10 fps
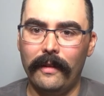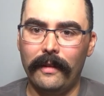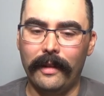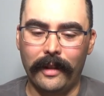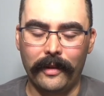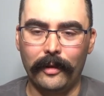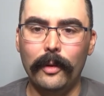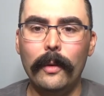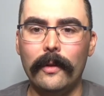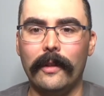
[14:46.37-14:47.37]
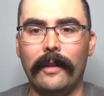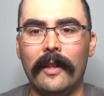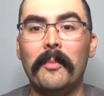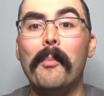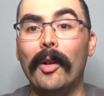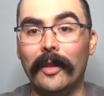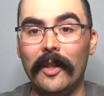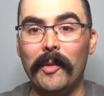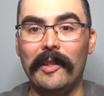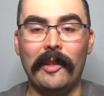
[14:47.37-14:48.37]
the lures in this
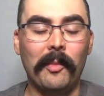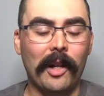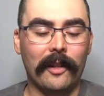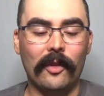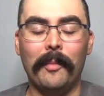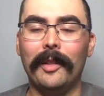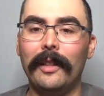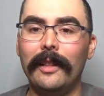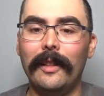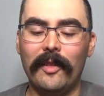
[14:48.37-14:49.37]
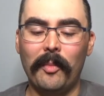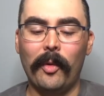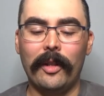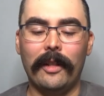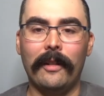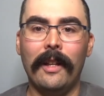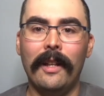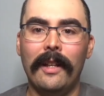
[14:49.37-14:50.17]
multi-species box, so I'm a little disappointed